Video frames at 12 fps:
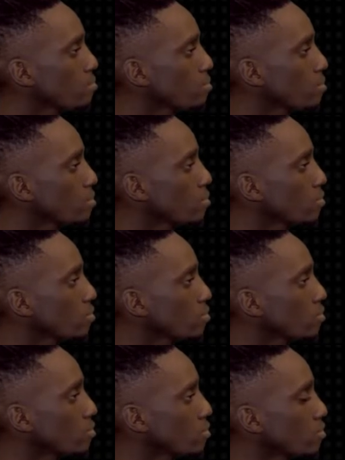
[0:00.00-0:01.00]

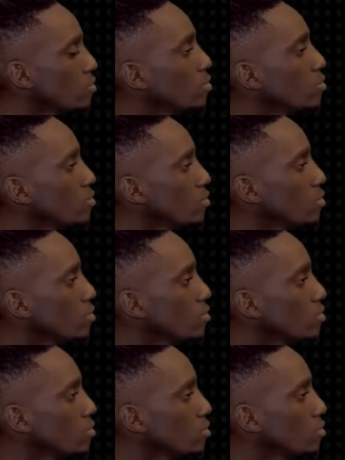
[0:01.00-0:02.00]

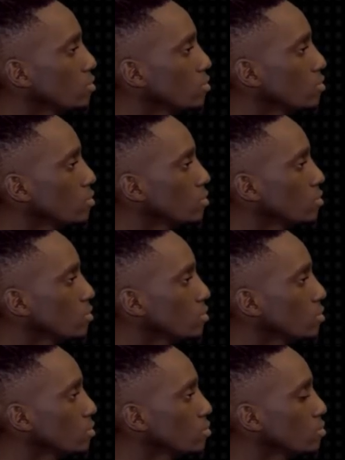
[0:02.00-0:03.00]

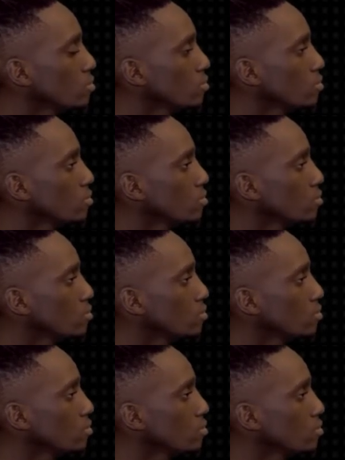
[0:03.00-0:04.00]

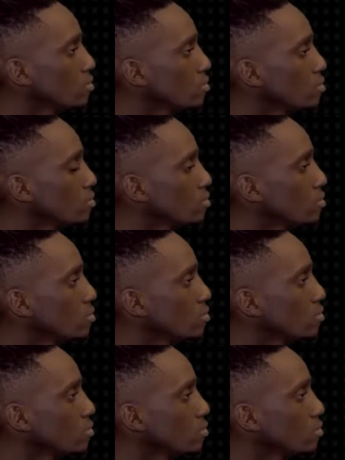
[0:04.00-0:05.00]

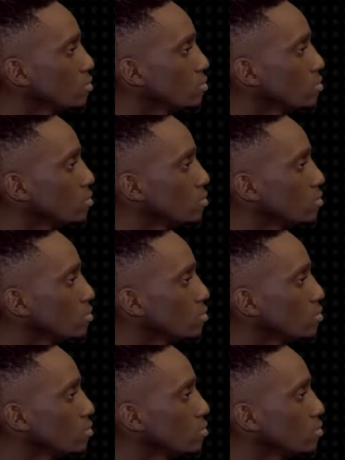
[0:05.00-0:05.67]
This person isn't speaking.